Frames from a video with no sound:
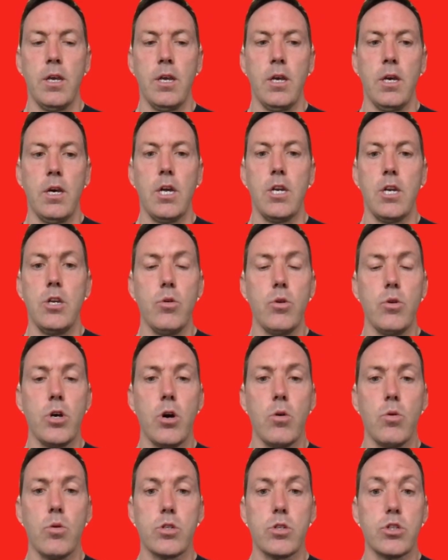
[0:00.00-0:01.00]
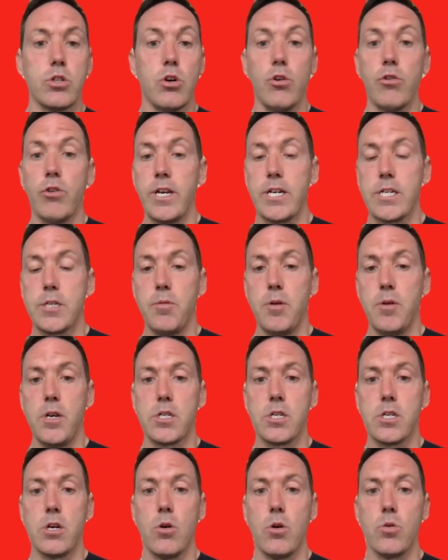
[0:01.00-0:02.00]
a new coach or an
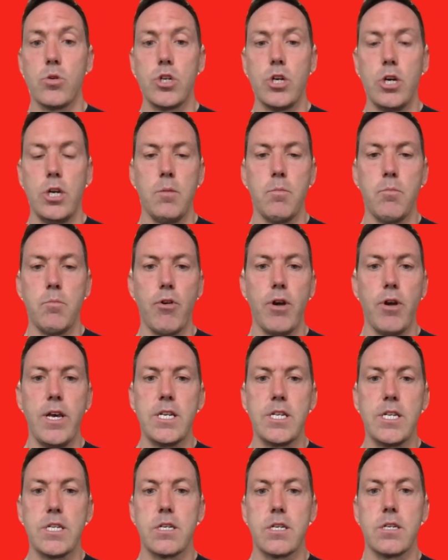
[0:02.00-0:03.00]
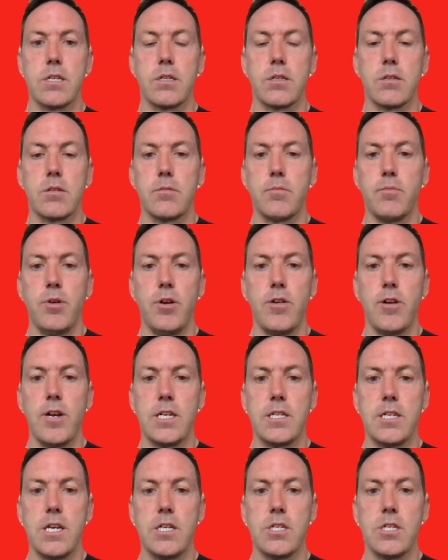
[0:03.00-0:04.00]
experienced coach can embrace
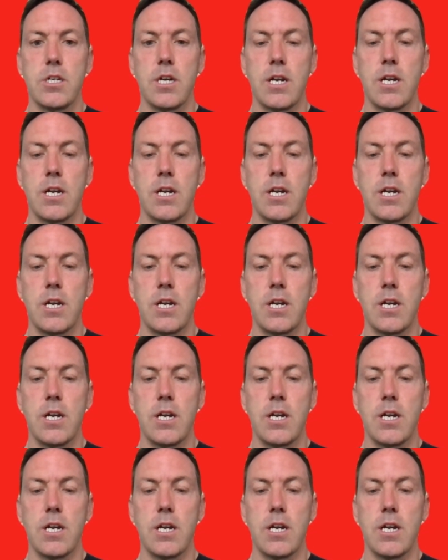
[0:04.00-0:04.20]
periodization.